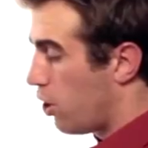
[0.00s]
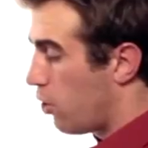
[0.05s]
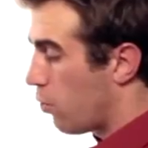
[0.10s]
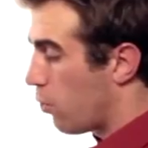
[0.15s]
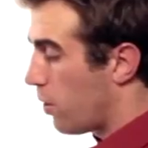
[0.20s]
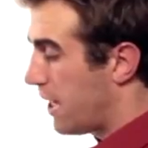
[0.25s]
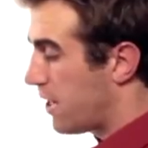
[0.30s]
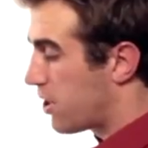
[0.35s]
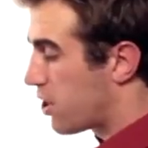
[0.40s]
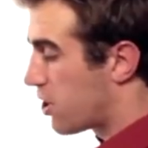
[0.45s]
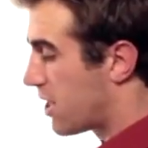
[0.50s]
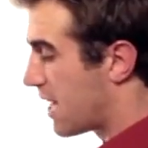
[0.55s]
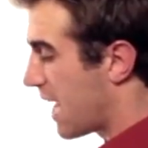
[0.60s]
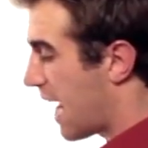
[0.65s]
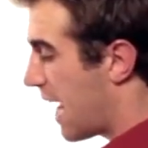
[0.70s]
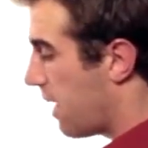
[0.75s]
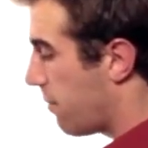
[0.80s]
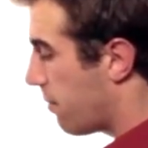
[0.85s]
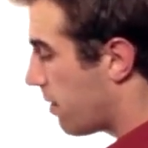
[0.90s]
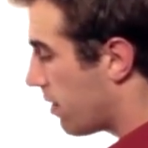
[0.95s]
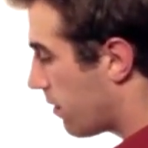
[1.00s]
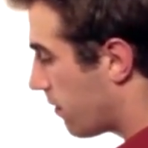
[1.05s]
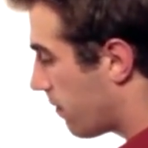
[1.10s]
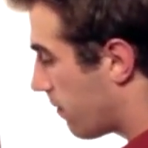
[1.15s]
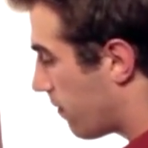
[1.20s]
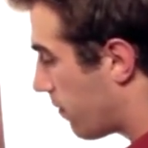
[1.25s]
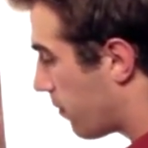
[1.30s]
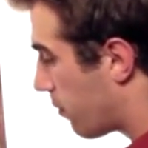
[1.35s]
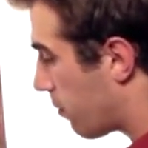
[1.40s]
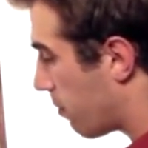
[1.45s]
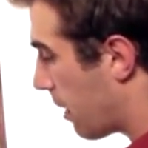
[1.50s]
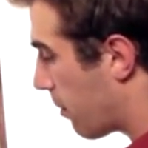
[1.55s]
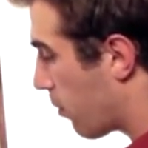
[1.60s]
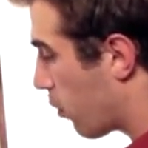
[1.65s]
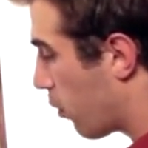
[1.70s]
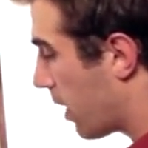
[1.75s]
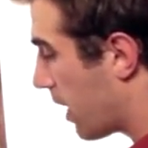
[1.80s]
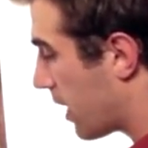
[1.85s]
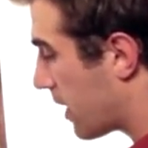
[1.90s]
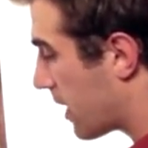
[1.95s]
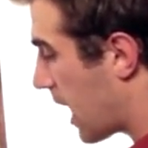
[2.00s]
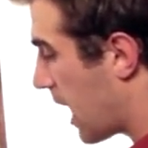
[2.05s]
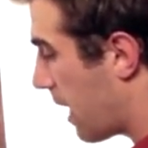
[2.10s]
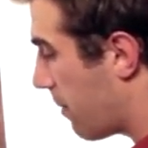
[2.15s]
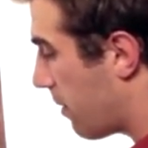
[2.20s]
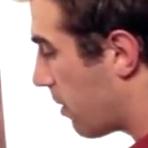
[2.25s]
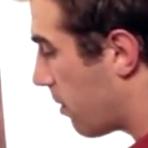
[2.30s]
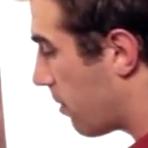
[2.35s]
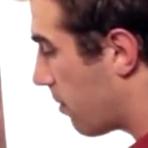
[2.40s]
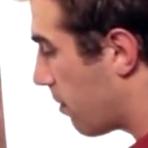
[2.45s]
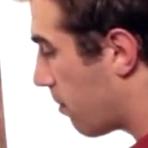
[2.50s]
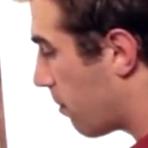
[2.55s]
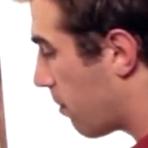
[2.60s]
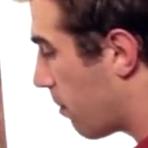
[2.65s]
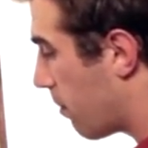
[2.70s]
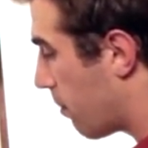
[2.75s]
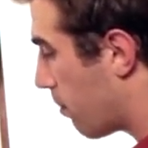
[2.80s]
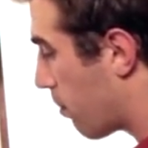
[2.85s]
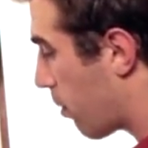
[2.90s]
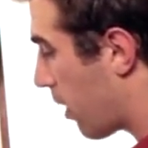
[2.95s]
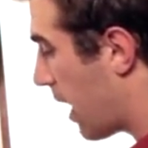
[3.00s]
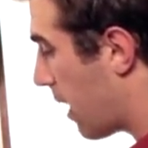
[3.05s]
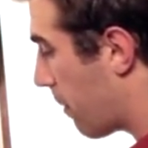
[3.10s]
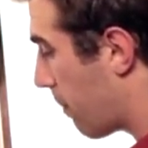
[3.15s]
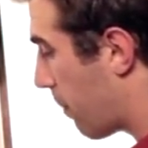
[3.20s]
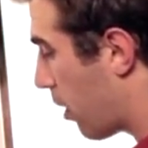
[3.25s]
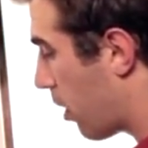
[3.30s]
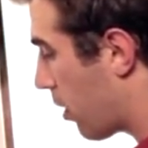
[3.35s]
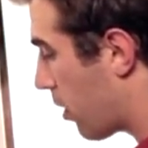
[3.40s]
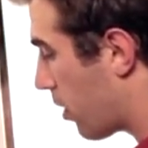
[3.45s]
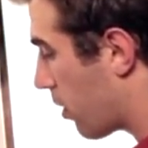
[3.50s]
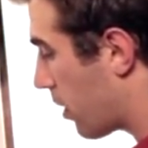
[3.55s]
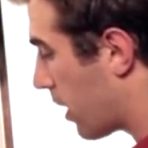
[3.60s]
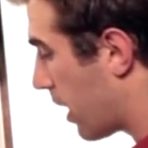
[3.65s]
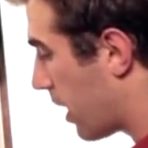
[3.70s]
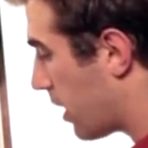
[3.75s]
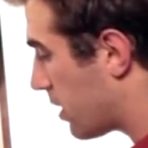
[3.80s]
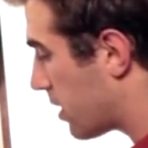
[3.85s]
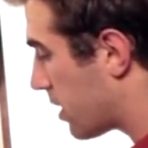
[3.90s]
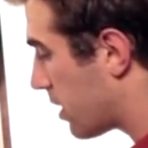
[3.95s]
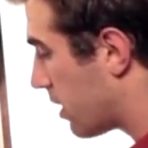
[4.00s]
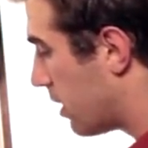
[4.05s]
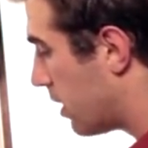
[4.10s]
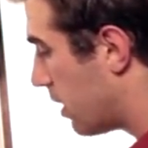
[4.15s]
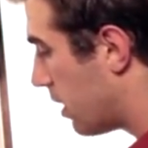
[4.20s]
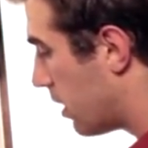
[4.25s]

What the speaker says: you reach Diamond, remember what a Diamond brand partner does.